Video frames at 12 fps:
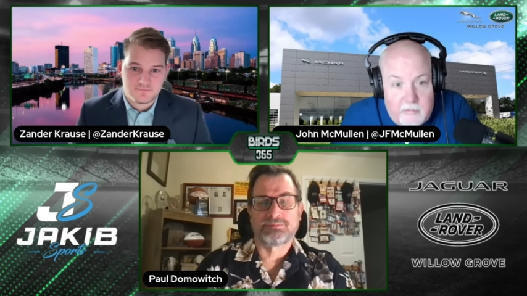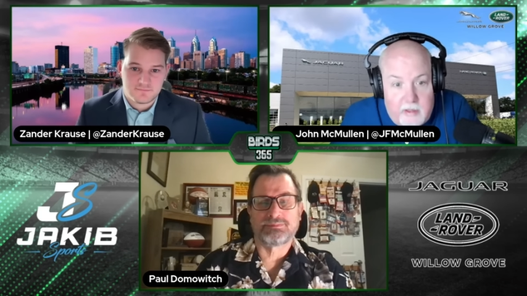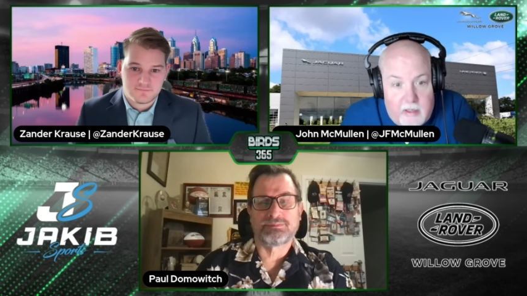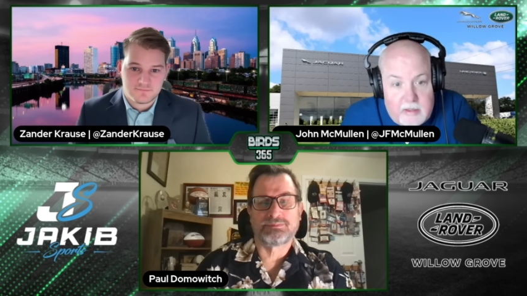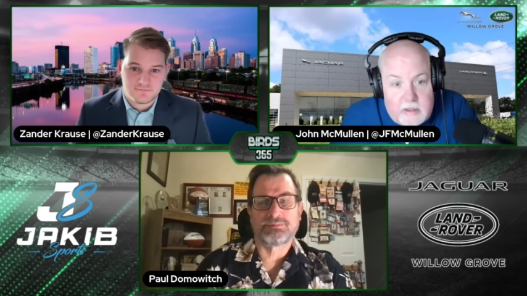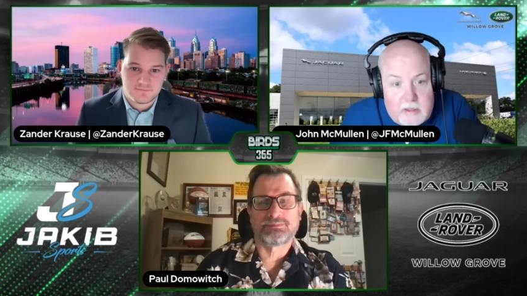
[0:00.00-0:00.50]

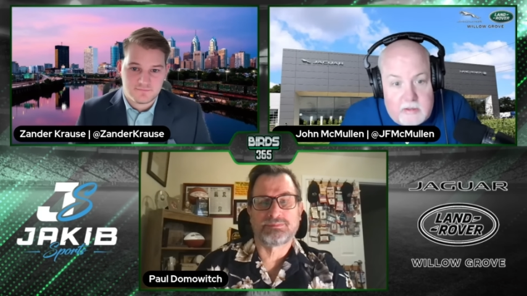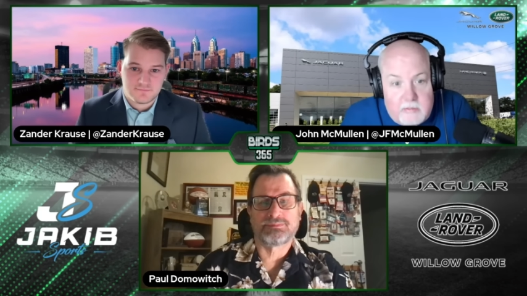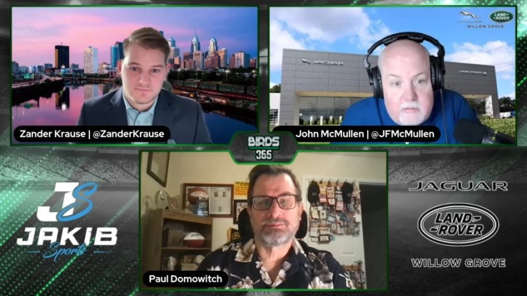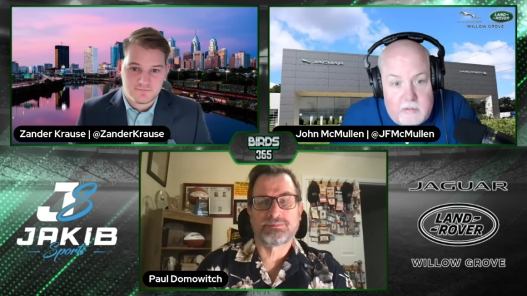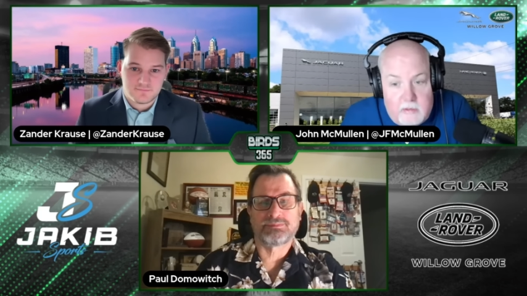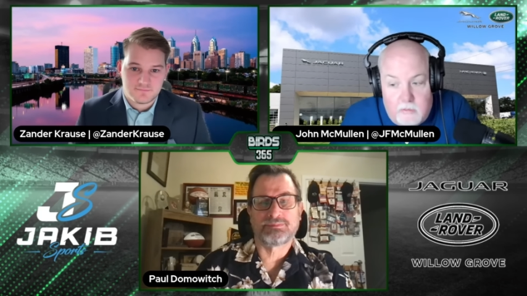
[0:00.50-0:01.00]
Speaker 1: That's
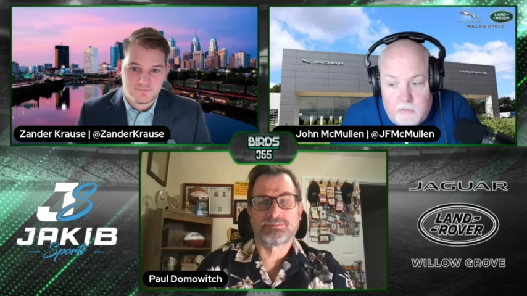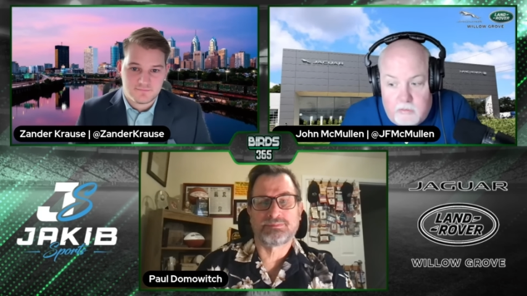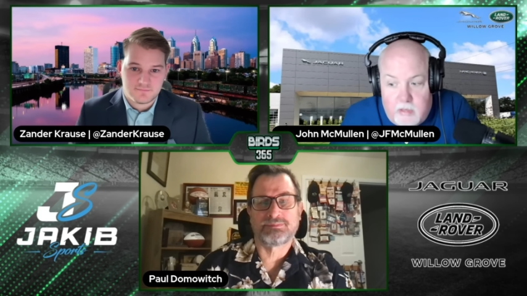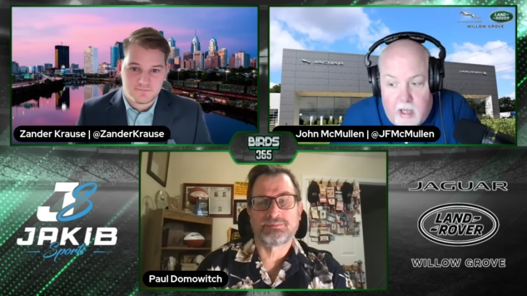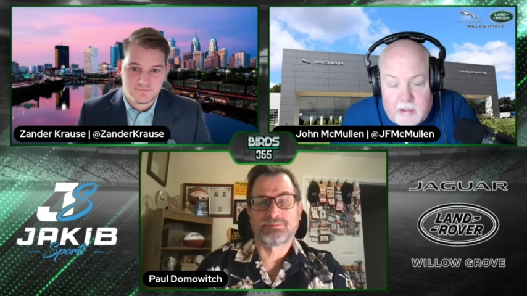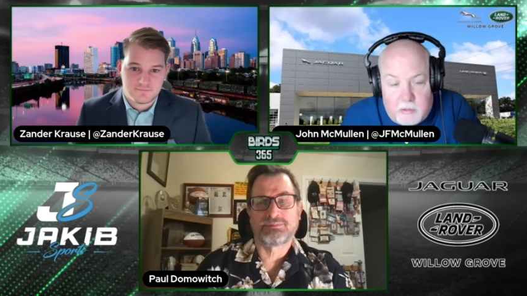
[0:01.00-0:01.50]

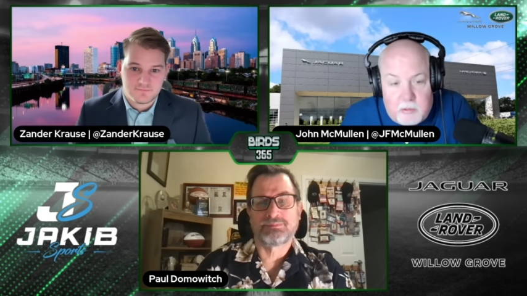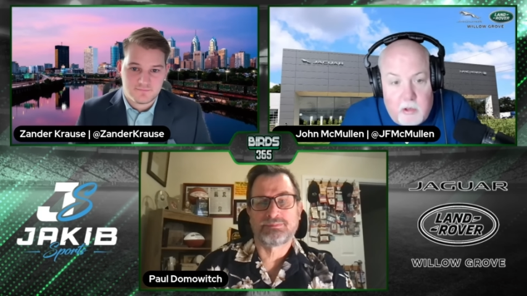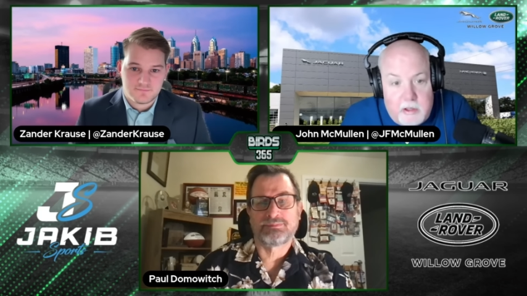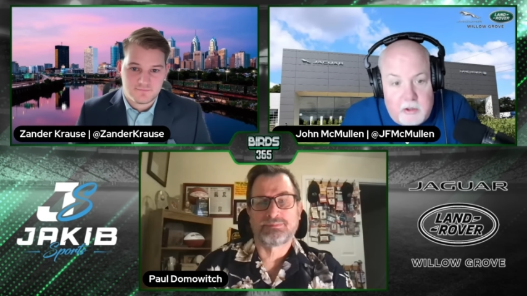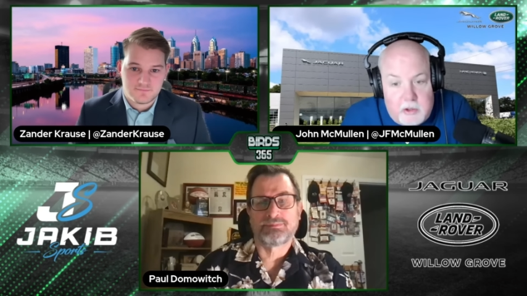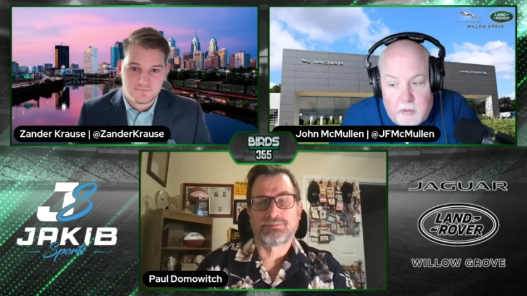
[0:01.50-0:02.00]
that's what
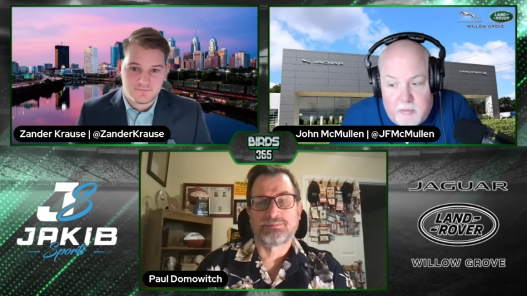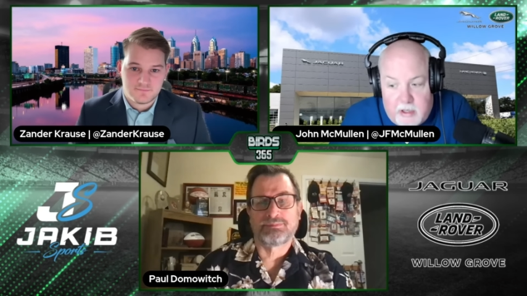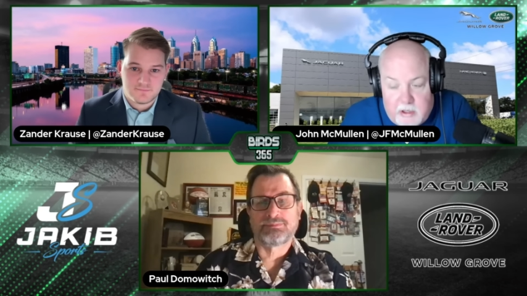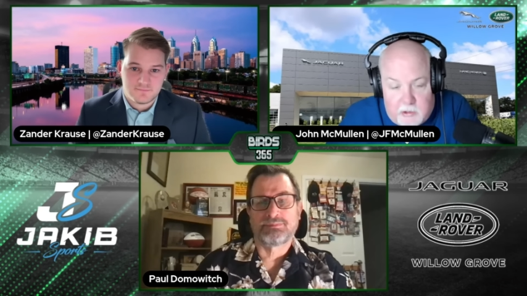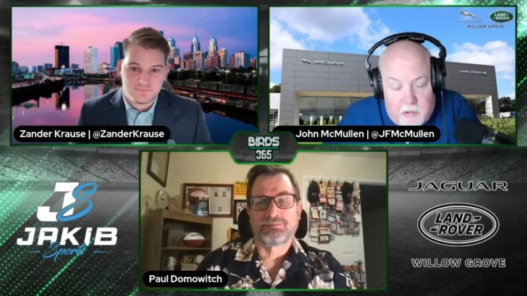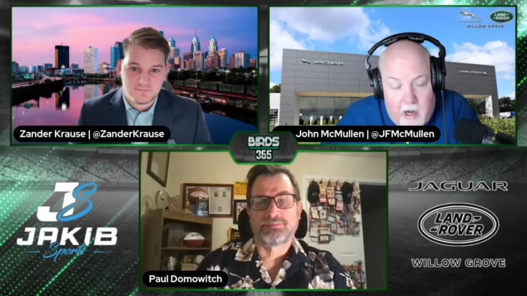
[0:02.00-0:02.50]
you should be
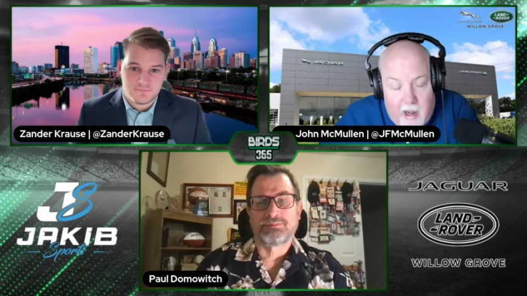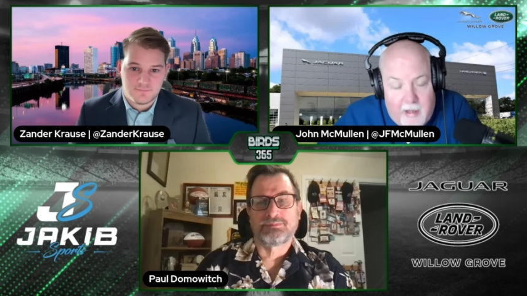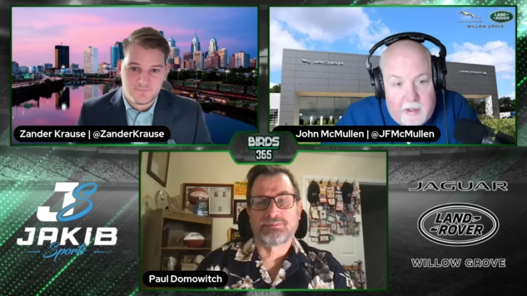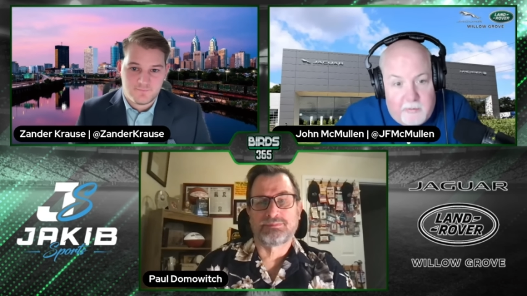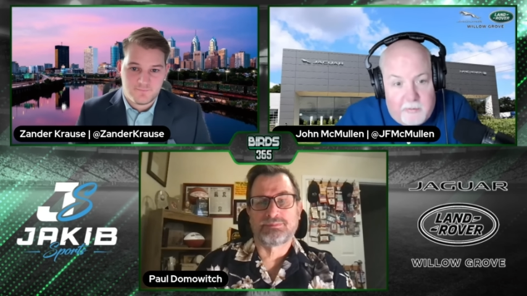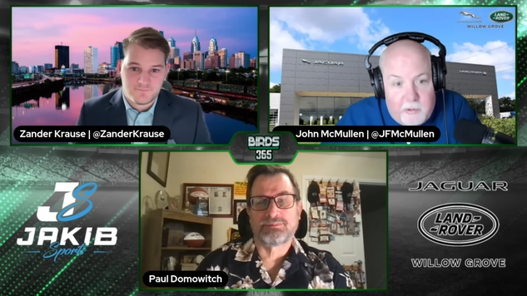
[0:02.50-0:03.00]

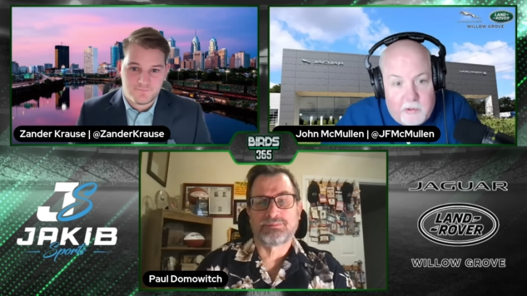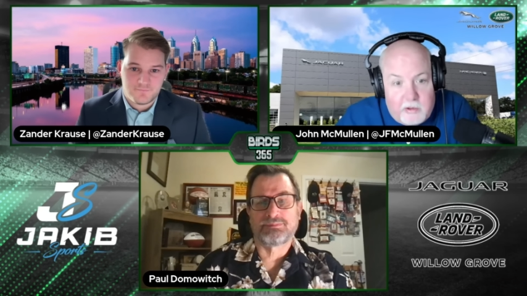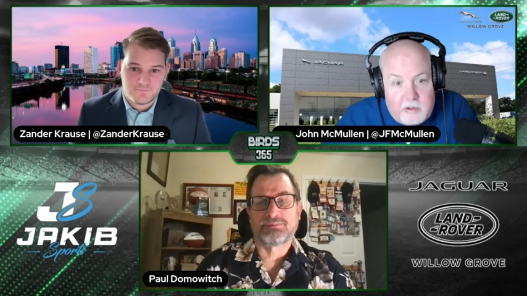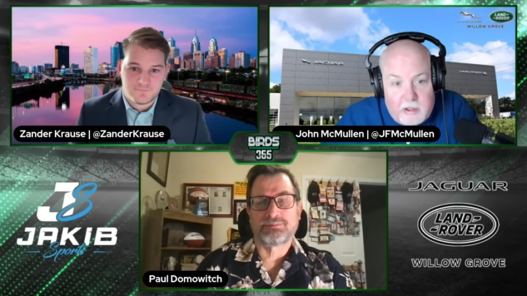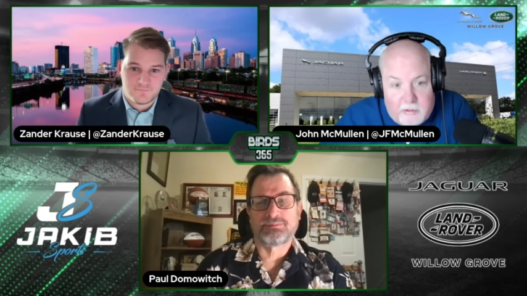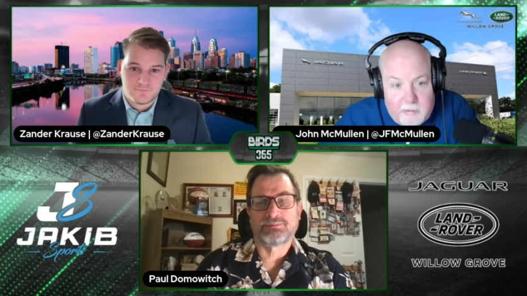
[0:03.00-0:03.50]
striving for
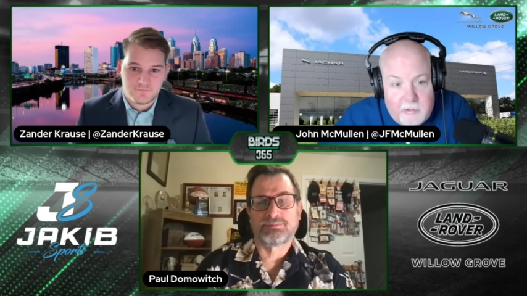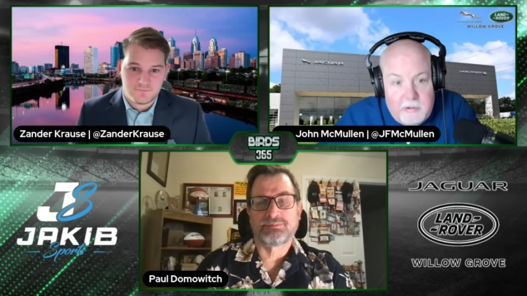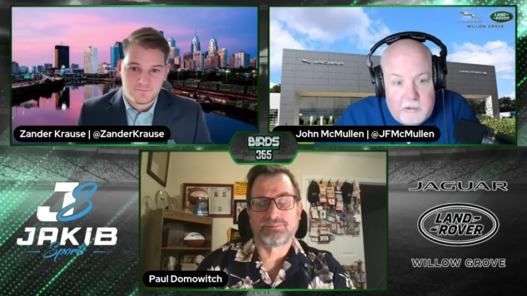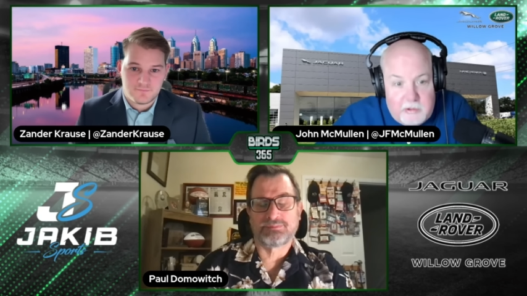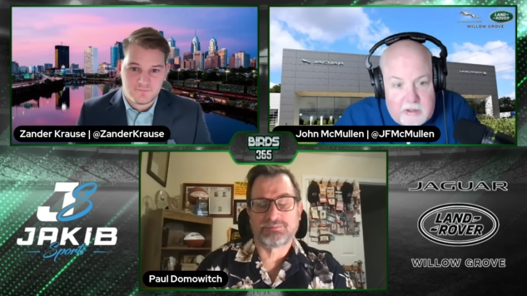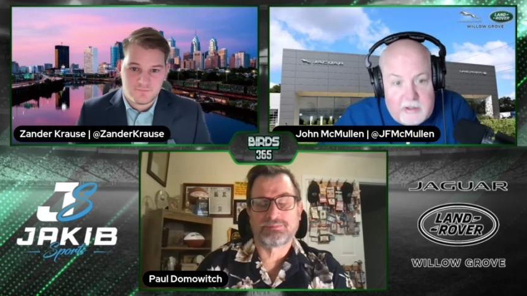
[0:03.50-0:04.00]
to
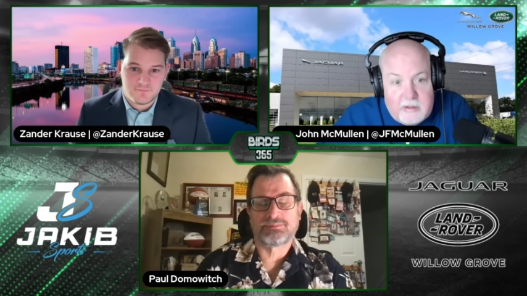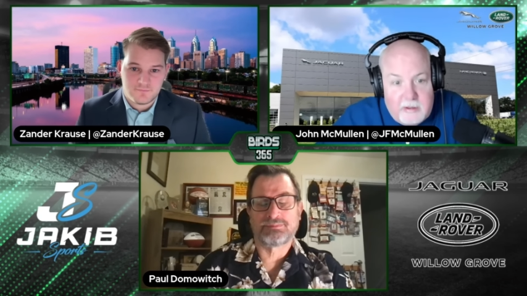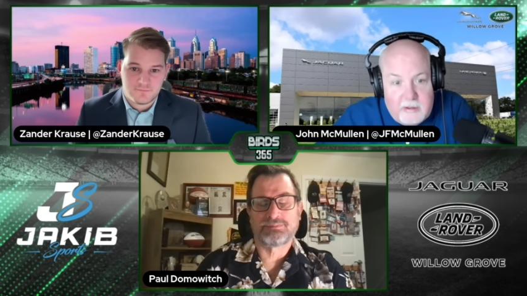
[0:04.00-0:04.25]
lose